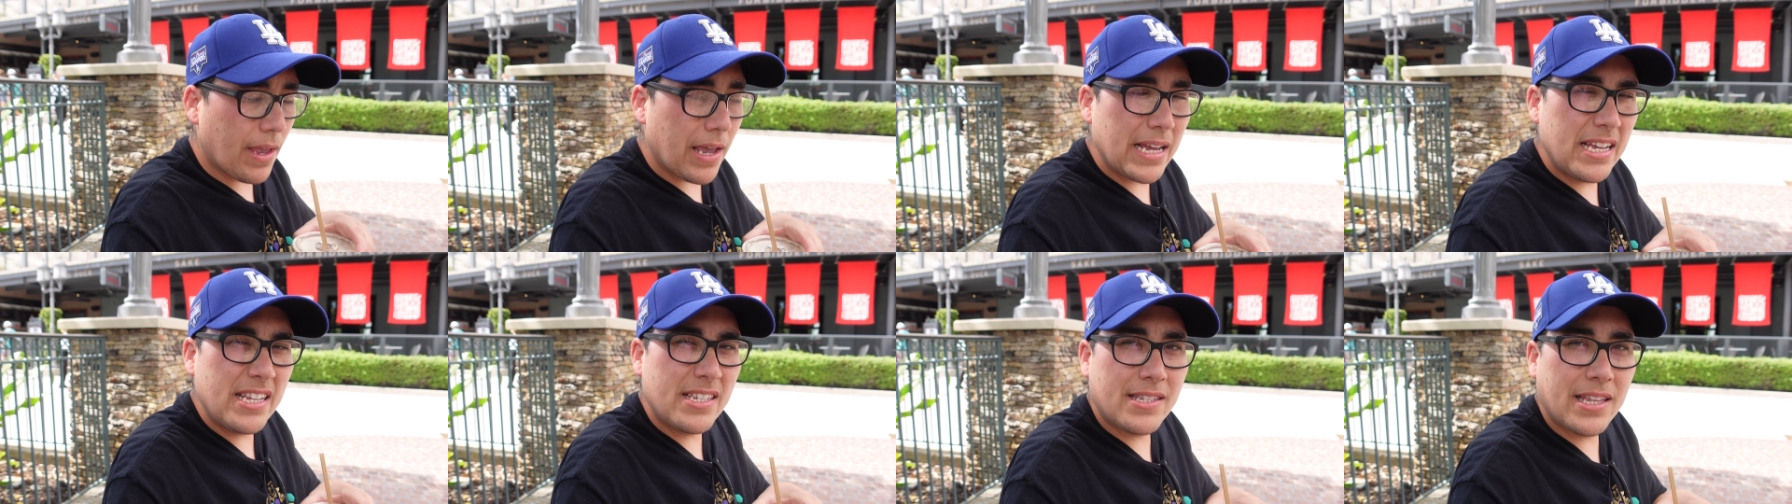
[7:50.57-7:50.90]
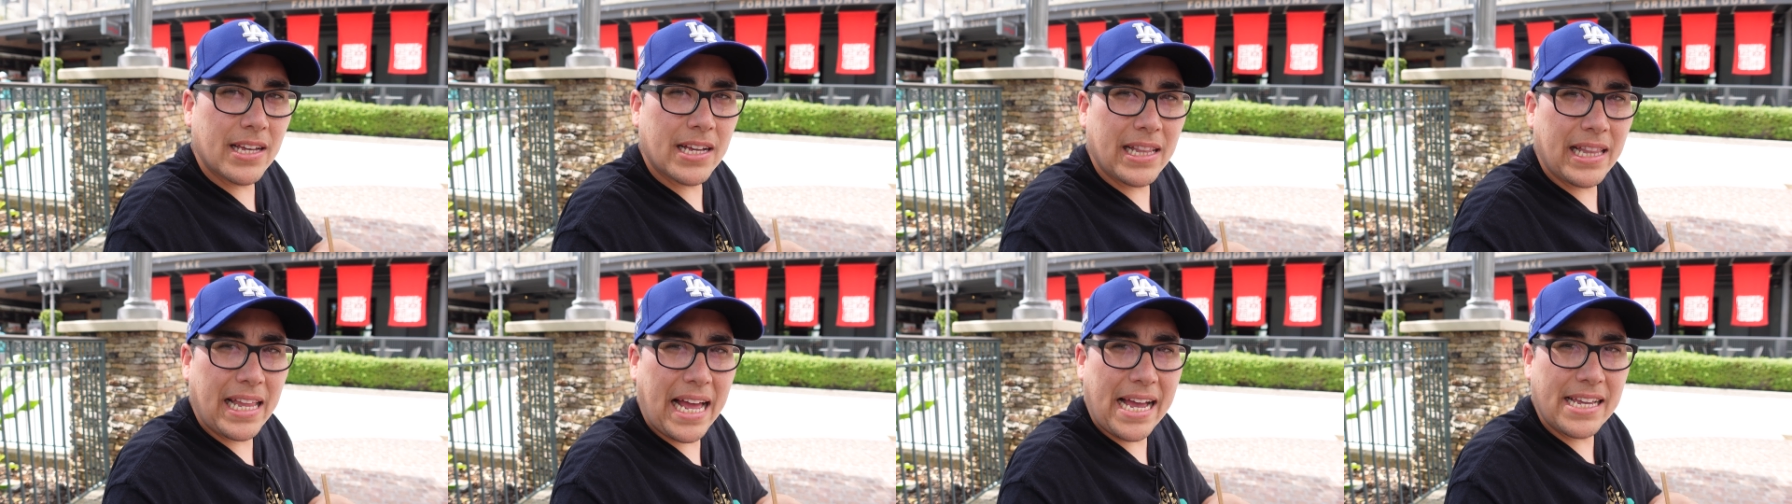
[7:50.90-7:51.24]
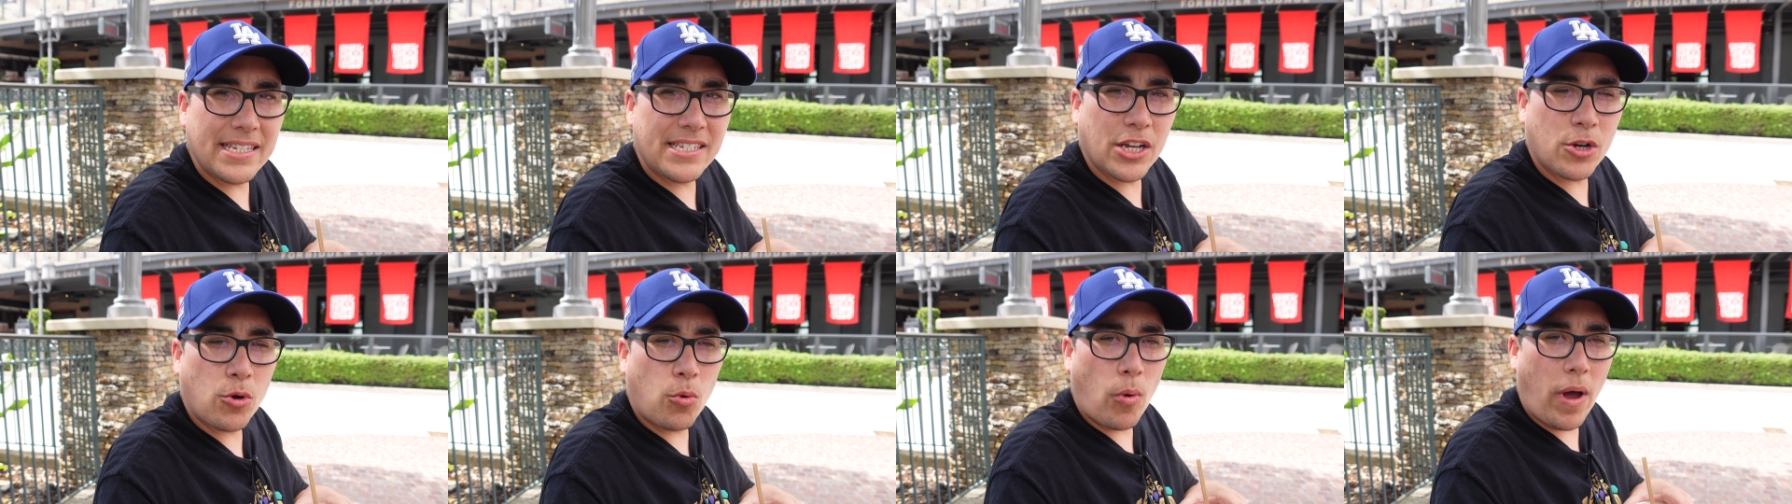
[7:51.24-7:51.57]
It's the
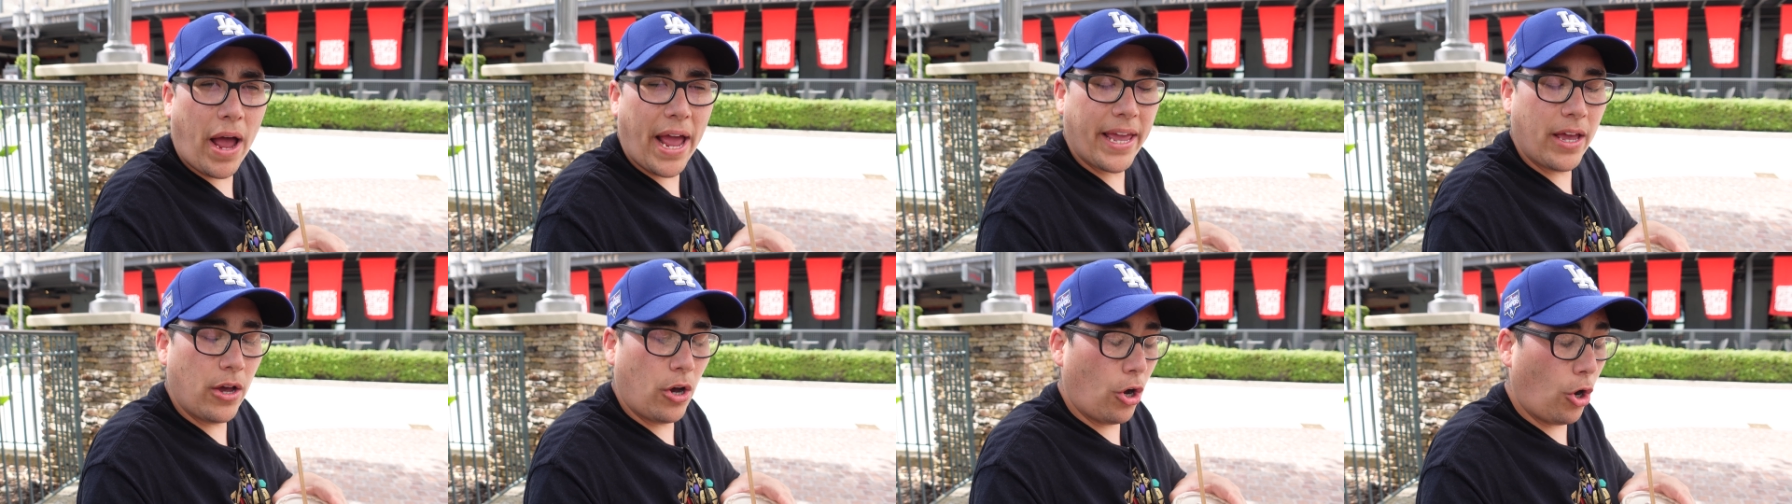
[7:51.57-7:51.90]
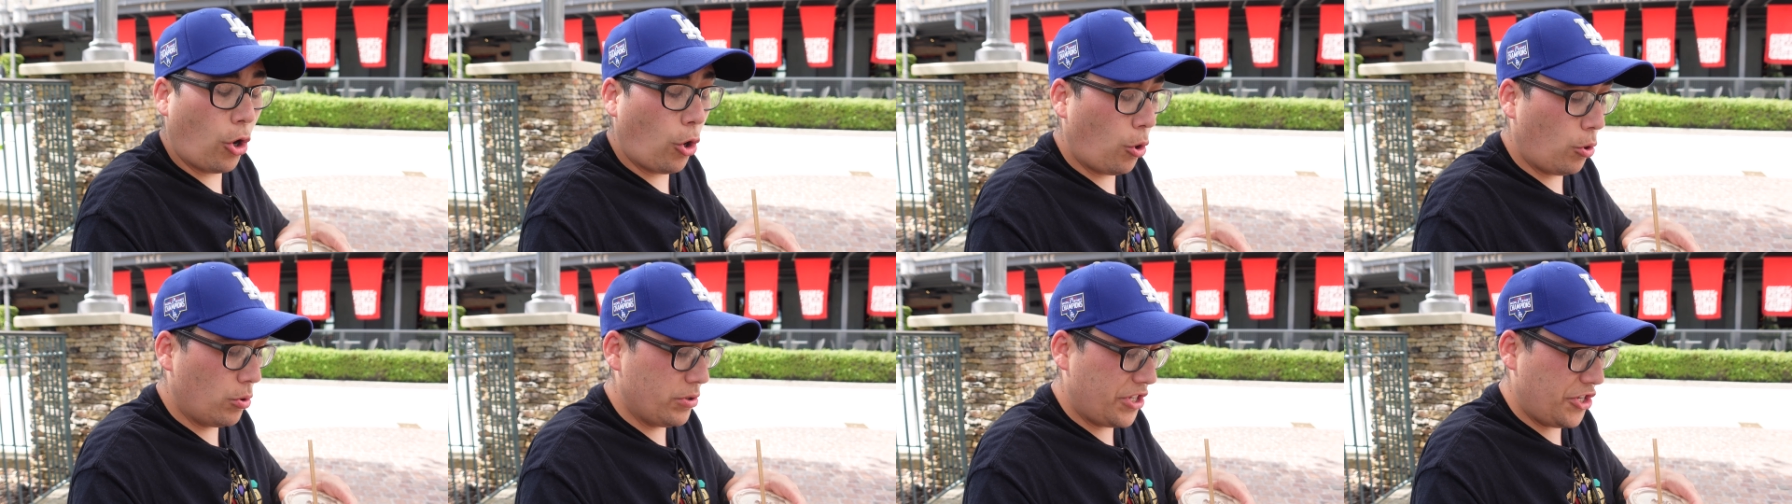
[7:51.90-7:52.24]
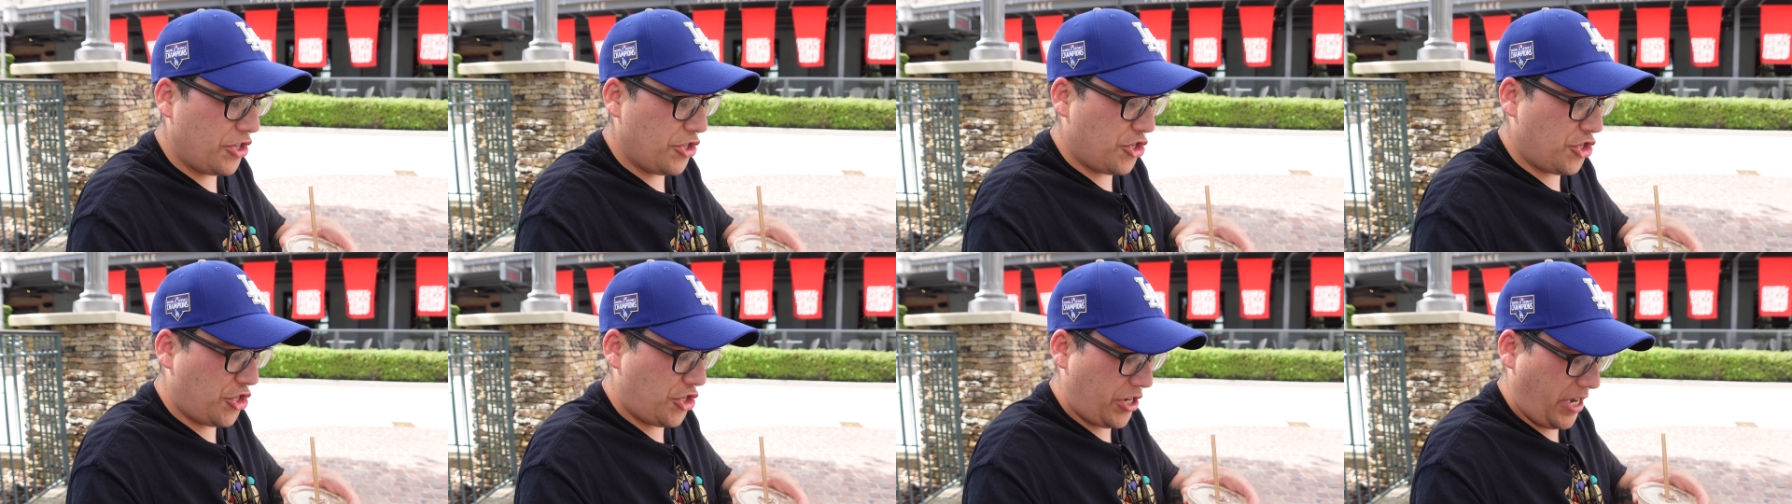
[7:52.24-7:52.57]
classic white,
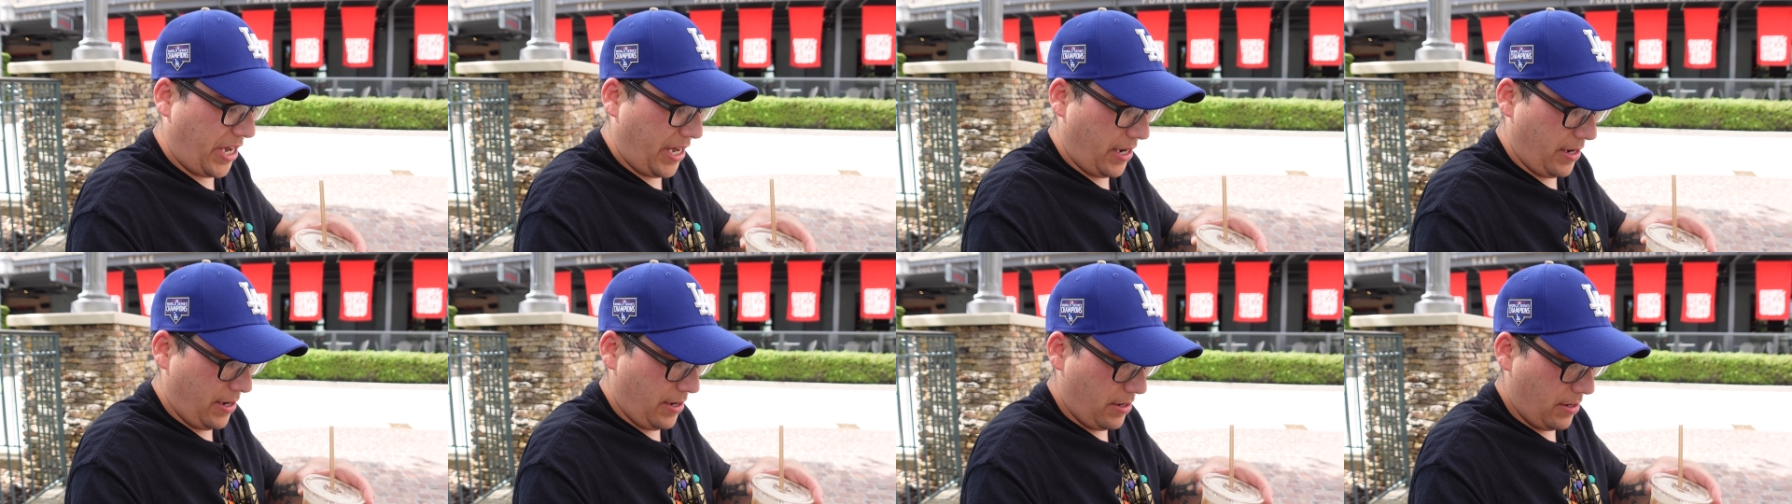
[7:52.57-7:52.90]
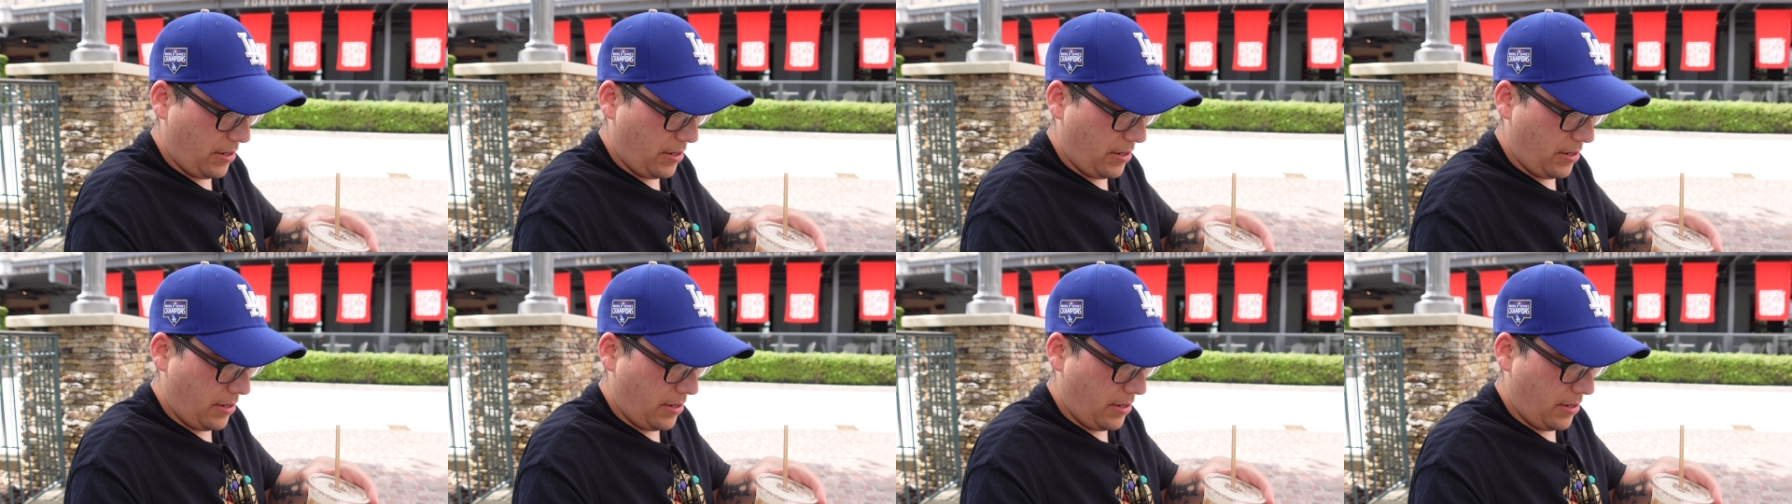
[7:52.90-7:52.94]
holy shit.